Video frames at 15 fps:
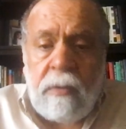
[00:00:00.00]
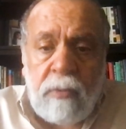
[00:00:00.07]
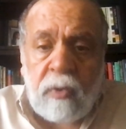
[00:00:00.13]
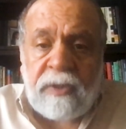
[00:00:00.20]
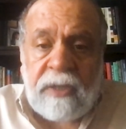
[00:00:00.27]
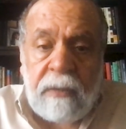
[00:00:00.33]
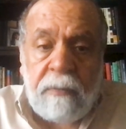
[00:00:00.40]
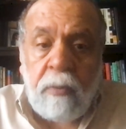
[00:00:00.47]

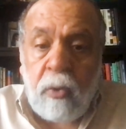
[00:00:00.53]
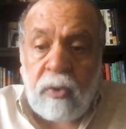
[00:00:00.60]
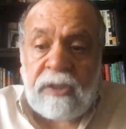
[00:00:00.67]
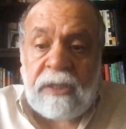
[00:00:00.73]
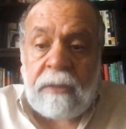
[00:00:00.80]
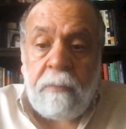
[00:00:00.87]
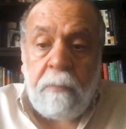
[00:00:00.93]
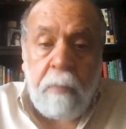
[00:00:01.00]
most
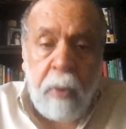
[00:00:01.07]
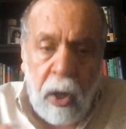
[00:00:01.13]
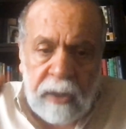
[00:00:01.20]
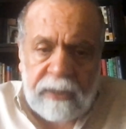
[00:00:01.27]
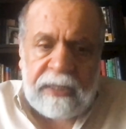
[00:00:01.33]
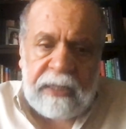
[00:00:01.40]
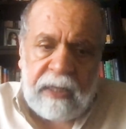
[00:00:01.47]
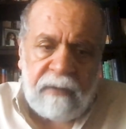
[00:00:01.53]
important
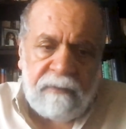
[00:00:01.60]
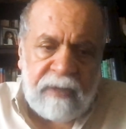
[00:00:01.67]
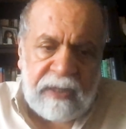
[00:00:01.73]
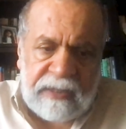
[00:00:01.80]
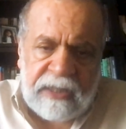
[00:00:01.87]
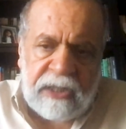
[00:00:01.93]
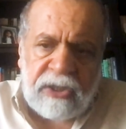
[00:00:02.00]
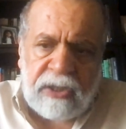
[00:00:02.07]
body of
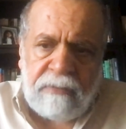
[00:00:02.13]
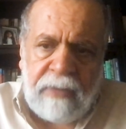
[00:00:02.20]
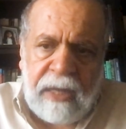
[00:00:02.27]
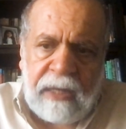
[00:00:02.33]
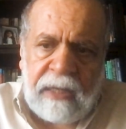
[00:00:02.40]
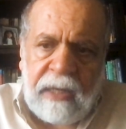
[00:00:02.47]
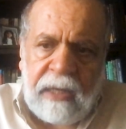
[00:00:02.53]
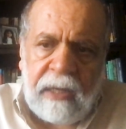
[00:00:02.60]
decision
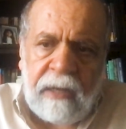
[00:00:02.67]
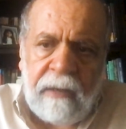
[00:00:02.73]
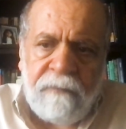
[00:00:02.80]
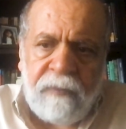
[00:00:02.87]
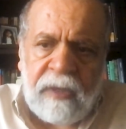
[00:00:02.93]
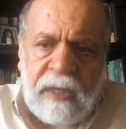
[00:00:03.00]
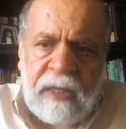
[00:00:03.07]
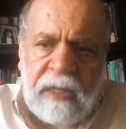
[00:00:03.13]
making
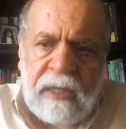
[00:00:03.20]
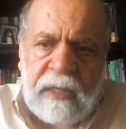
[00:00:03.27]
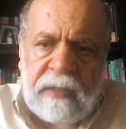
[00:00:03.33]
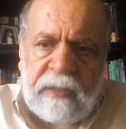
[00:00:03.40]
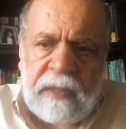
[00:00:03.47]
is